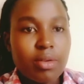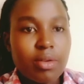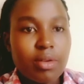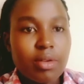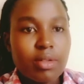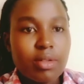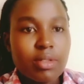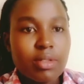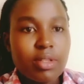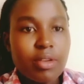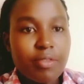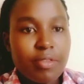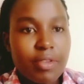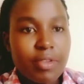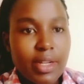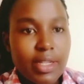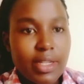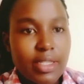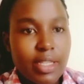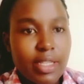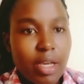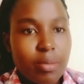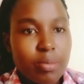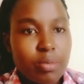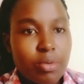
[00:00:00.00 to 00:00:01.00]

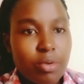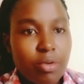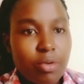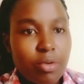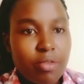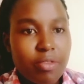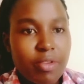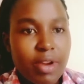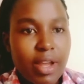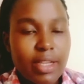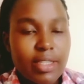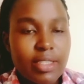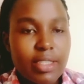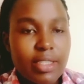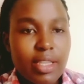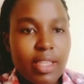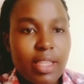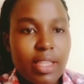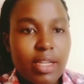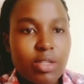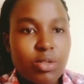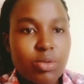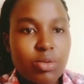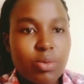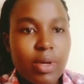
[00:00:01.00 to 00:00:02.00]
Different types of fracture
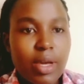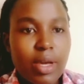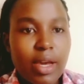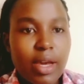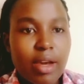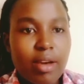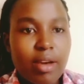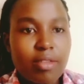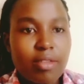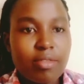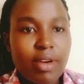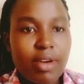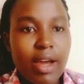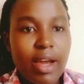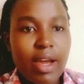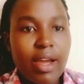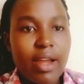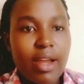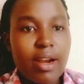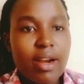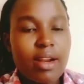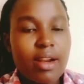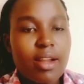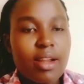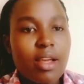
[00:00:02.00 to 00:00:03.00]
that we have
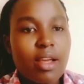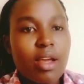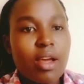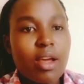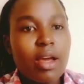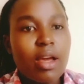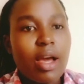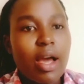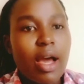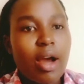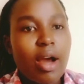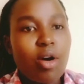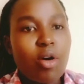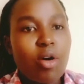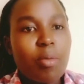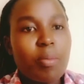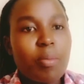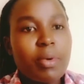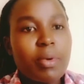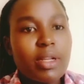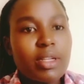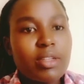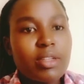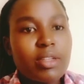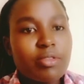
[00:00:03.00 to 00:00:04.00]
are a
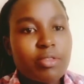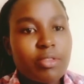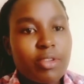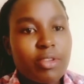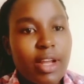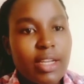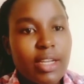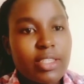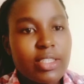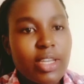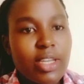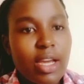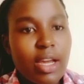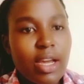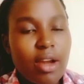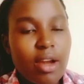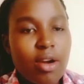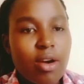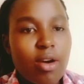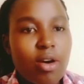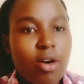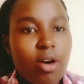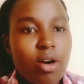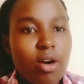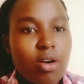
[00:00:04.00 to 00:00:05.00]
complete fracture
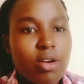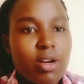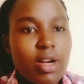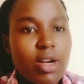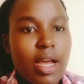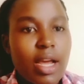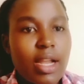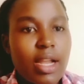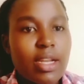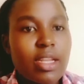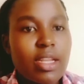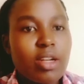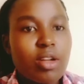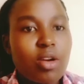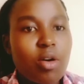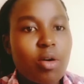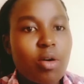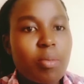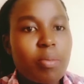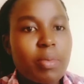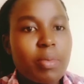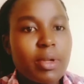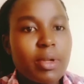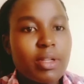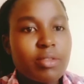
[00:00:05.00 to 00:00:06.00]
or an
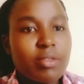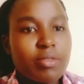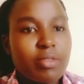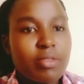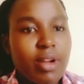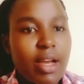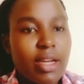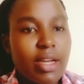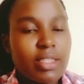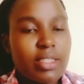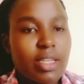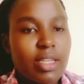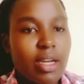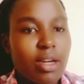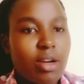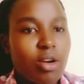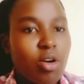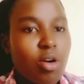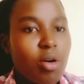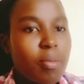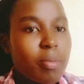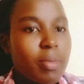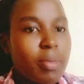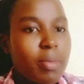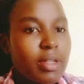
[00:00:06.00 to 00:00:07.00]
incomplete fracture.
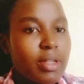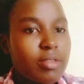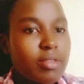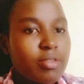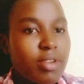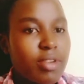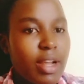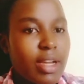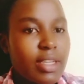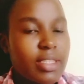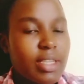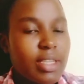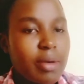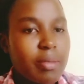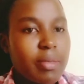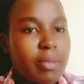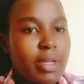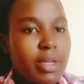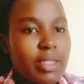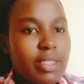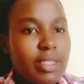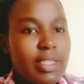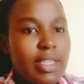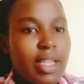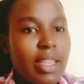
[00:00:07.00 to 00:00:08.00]
Complete fracture
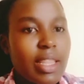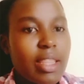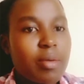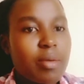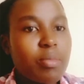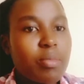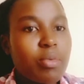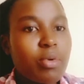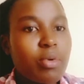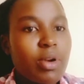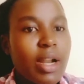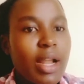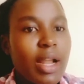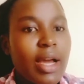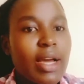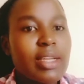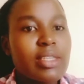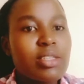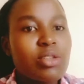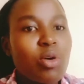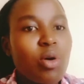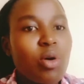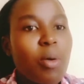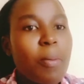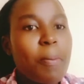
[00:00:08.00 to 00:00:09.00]
means that the bone
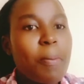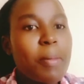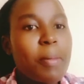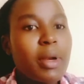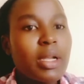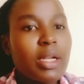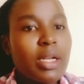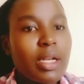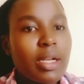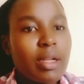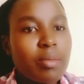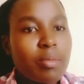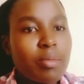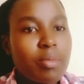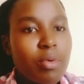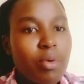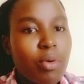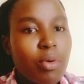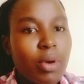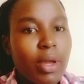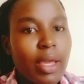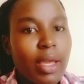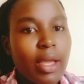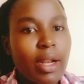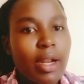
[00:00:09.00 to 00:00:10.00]
has completely
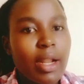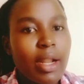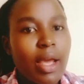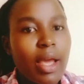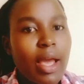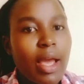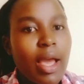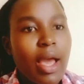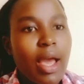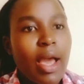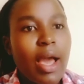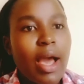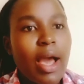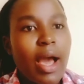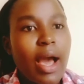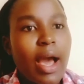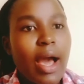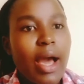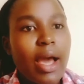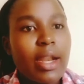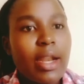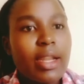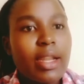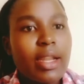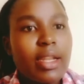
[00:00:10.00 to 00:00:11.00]
broken.
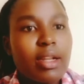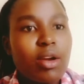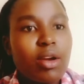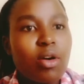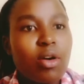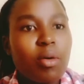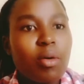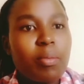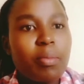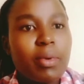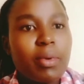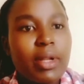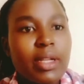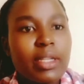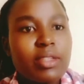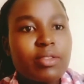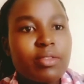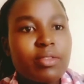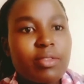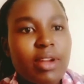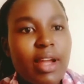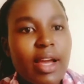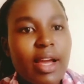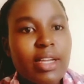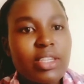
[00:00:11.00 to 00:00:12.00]
An incomplete
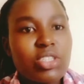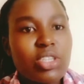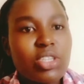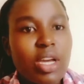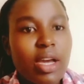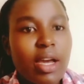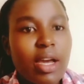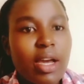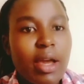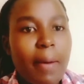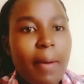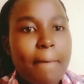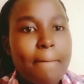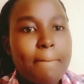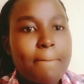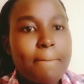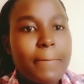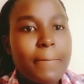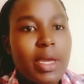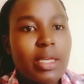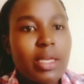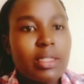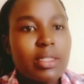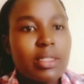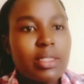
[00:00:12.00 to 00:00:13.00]
fracture
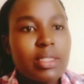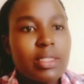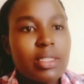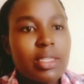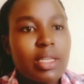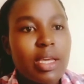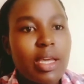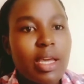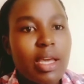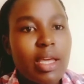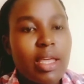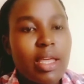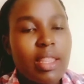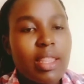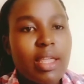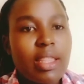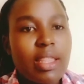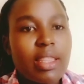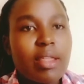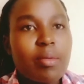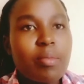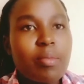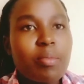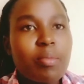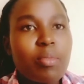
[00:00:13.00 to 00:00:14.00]
means
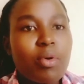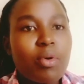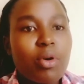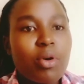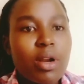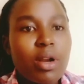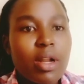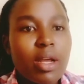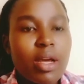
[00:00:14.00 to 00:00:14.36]
that the bone